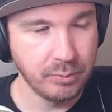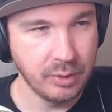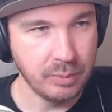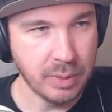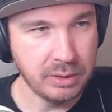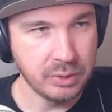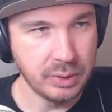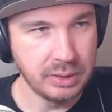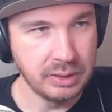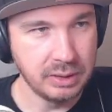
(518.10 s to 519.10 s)

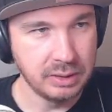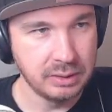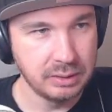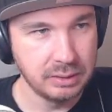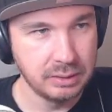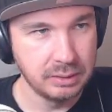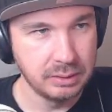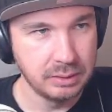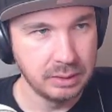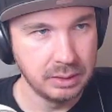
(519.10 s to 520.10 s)
Petrarun, huh?
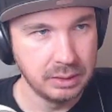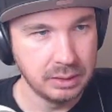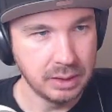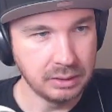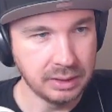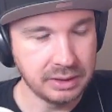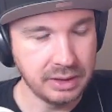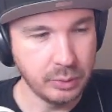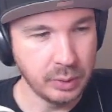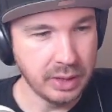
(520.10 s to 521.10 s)
I'd like to
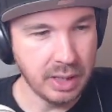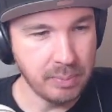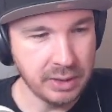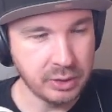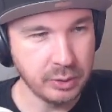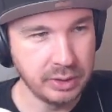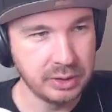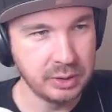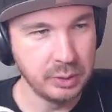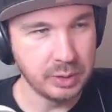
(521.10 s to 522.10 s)
get rid of that Petrarun as
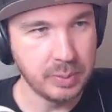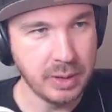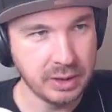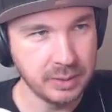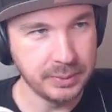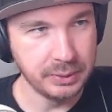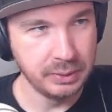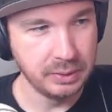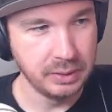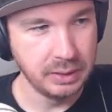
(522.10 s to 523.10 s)
soon as possible.
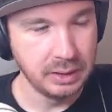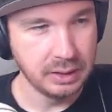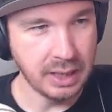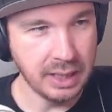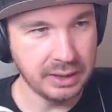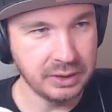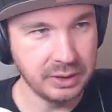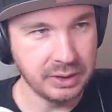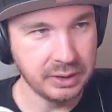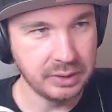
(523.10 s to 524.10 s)
That actually
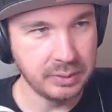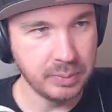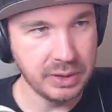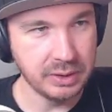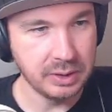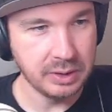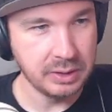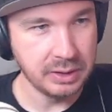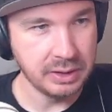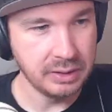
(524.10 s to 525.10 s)
could be
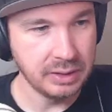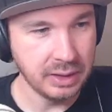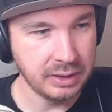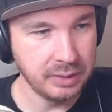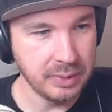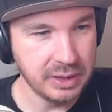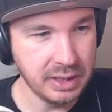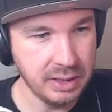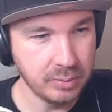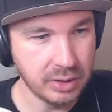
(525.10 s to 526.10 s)
that could be
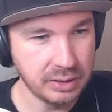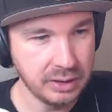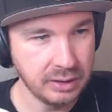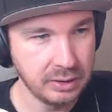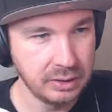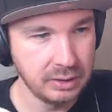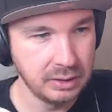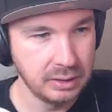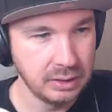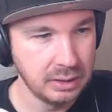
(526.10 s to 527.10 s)
game right there.
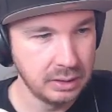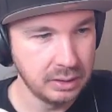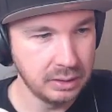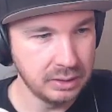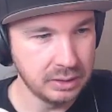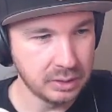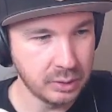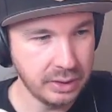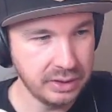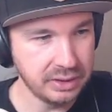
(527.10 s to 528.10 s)
This is
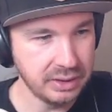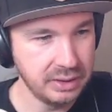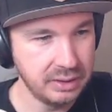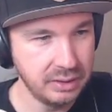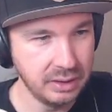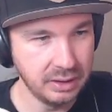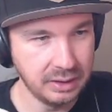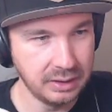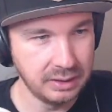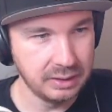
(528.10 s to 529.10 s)
crazy.
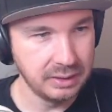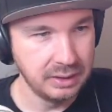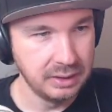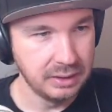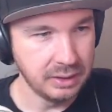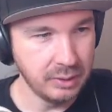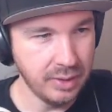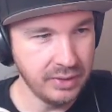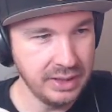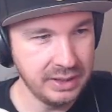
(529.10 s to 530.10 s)
I don't
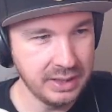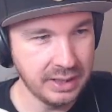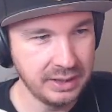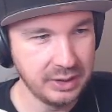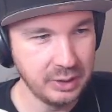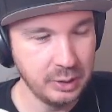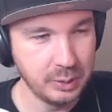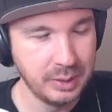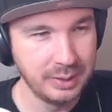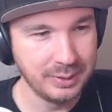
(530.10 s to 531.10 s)
have anything I can
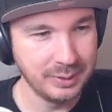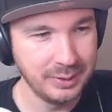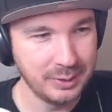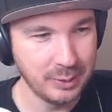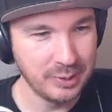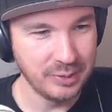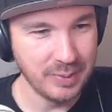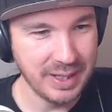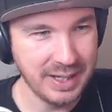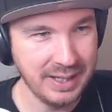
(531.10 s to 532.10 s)
do in terms of
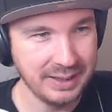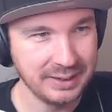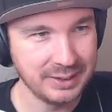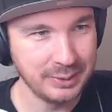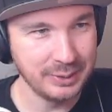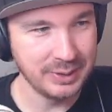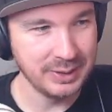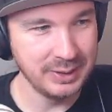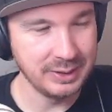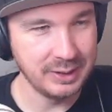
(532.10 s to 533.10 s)
my hand, so we're just
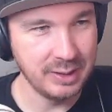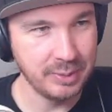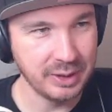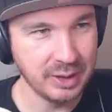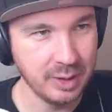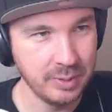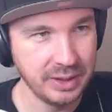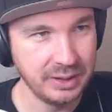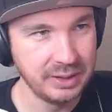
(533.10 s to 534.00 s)
gonna keep it coming.